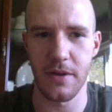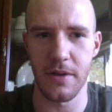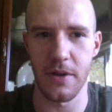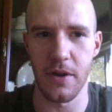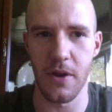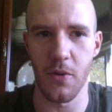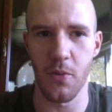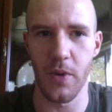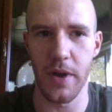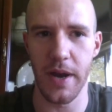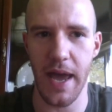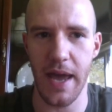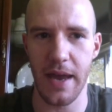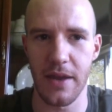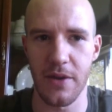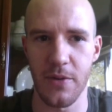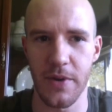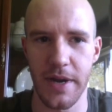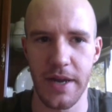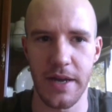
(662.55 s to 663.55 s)
what
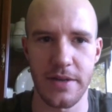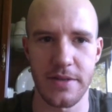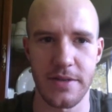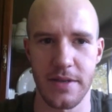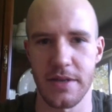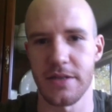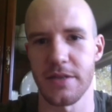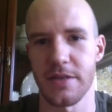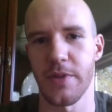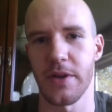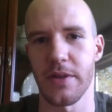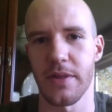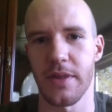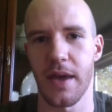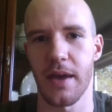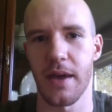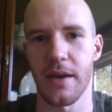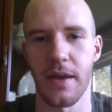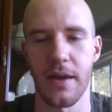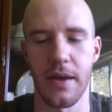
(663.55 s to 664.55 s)
anyone else thinks about
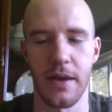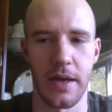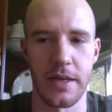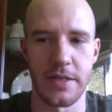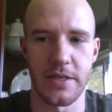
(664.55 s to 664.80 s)
that.